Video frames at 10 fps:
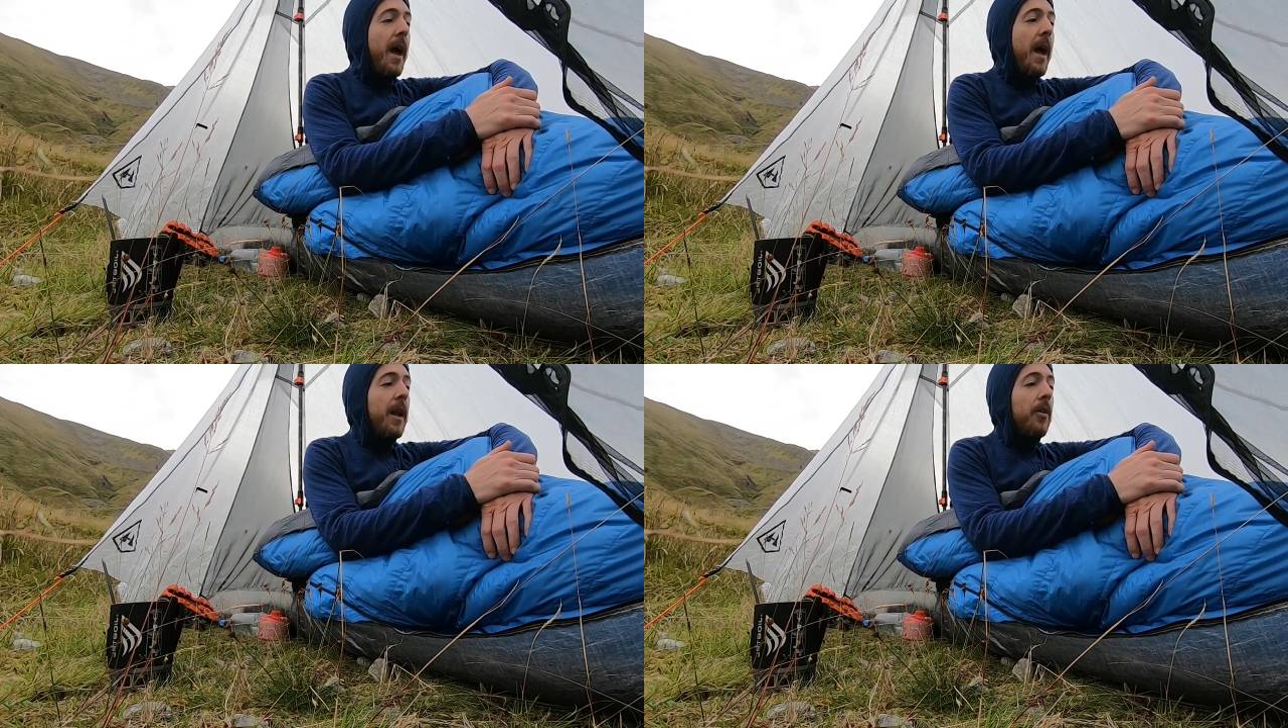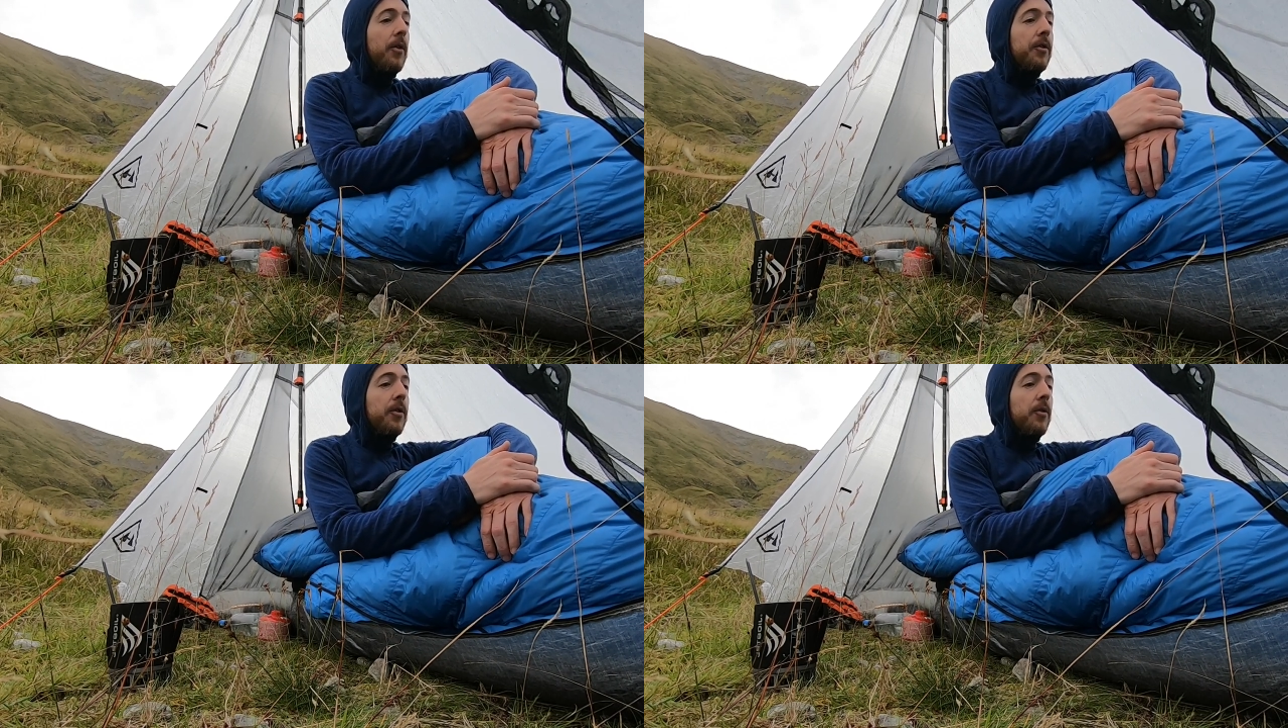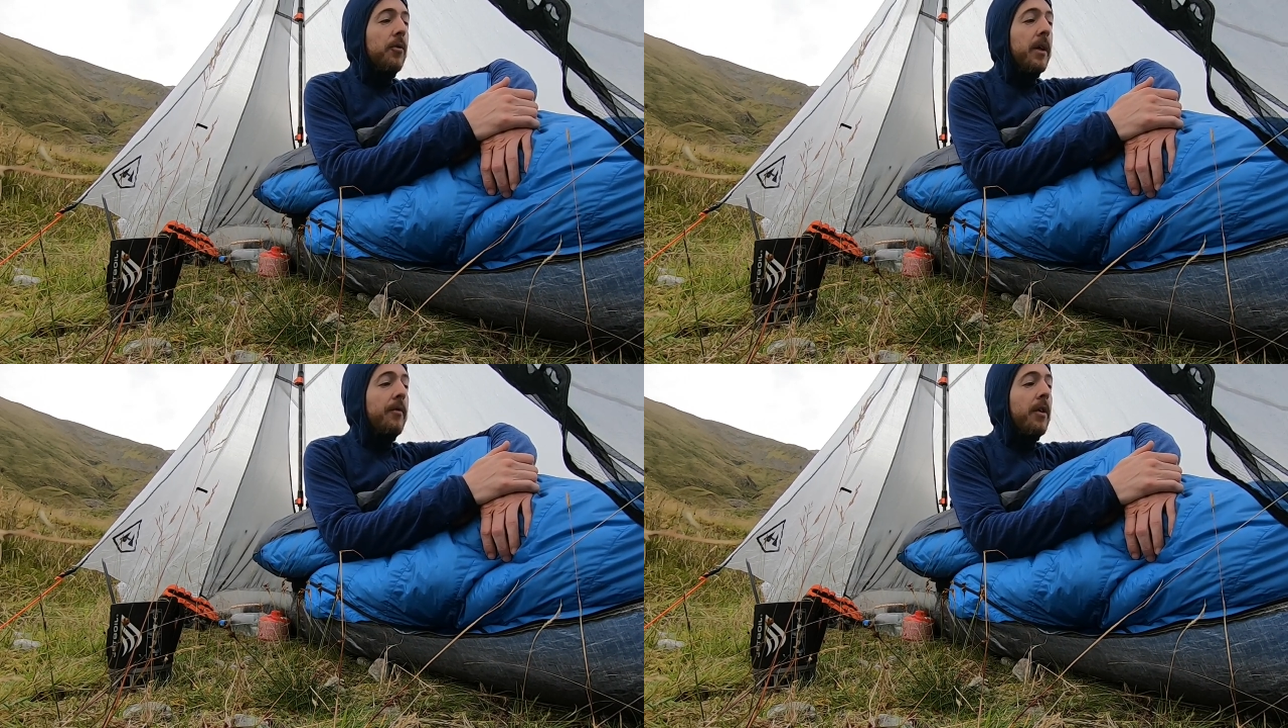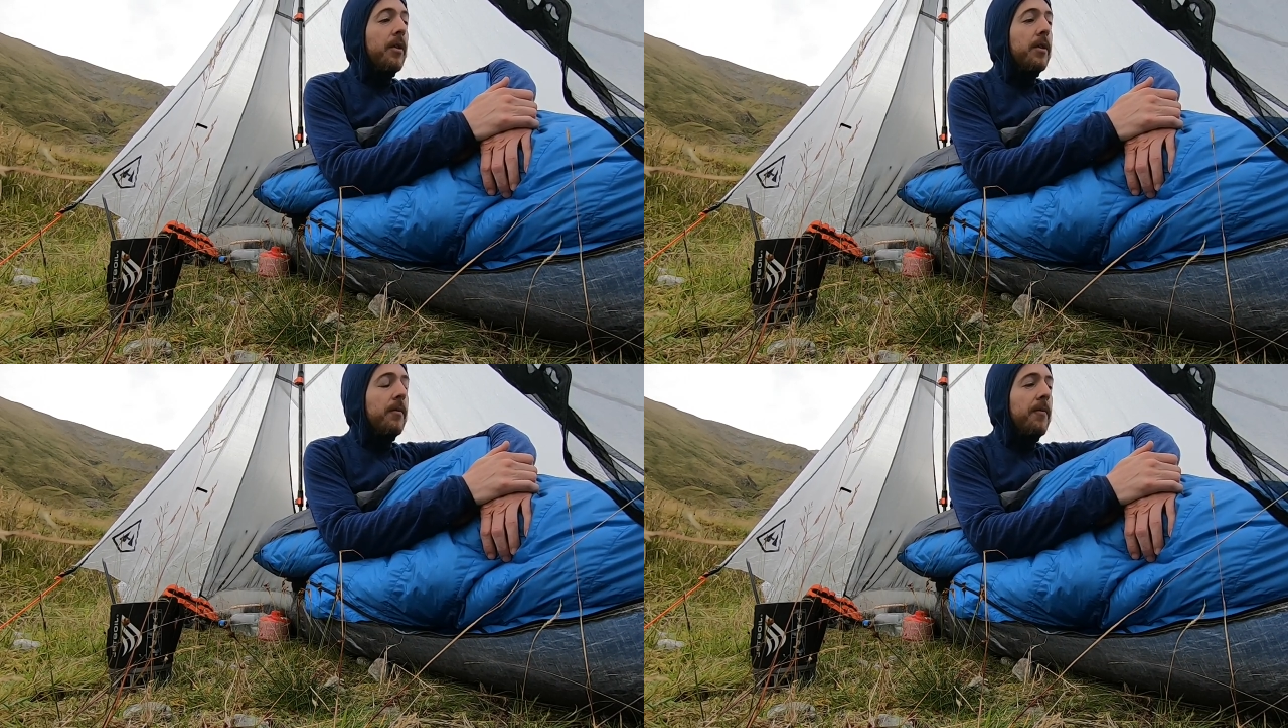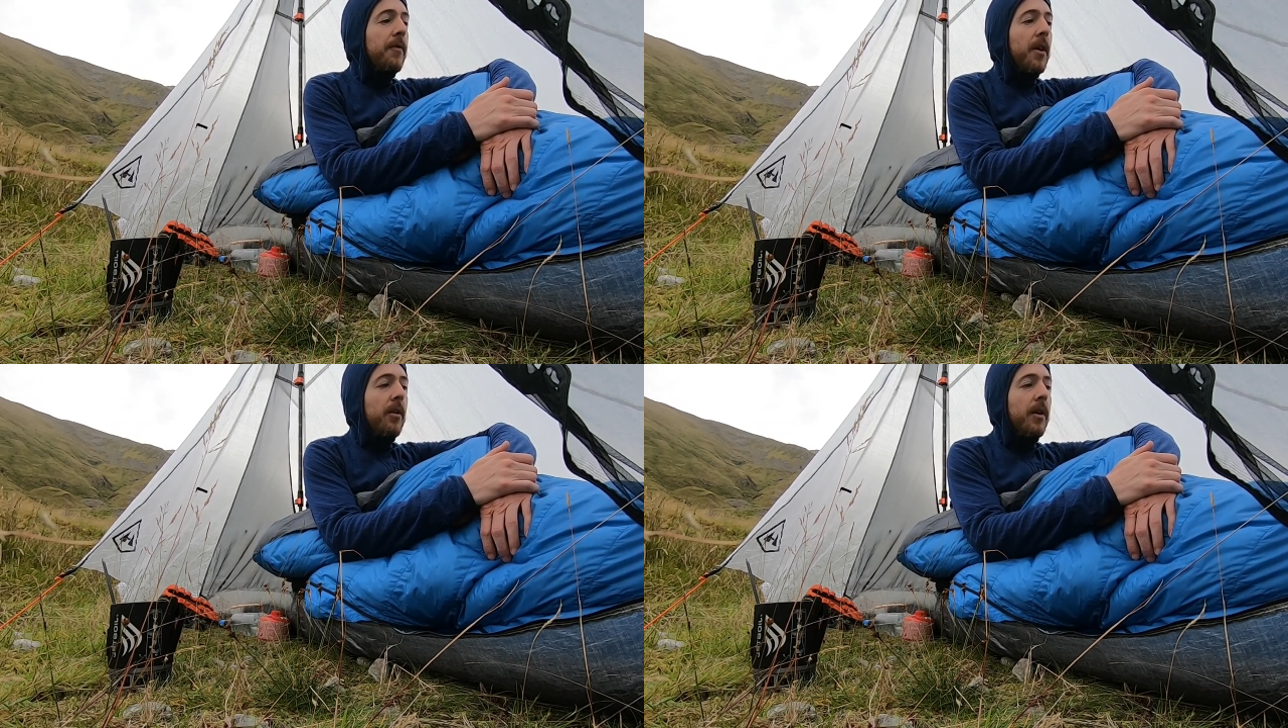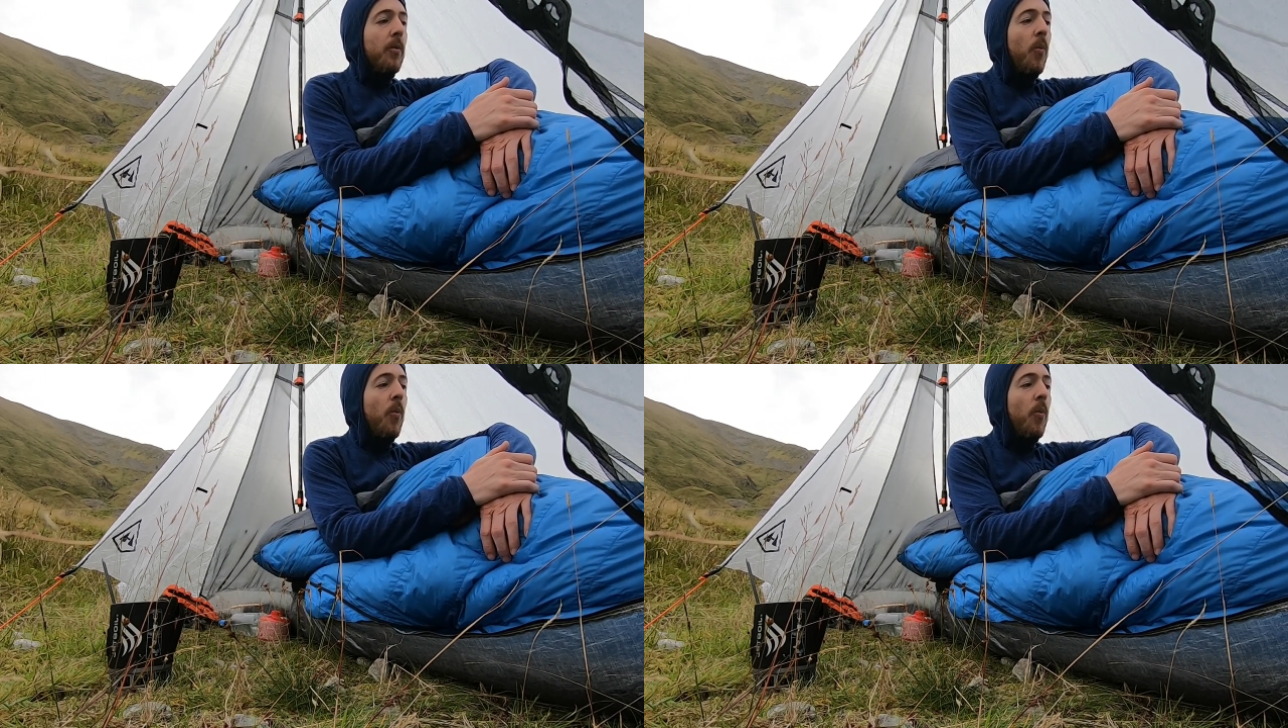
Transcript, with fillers: And also even on some fairly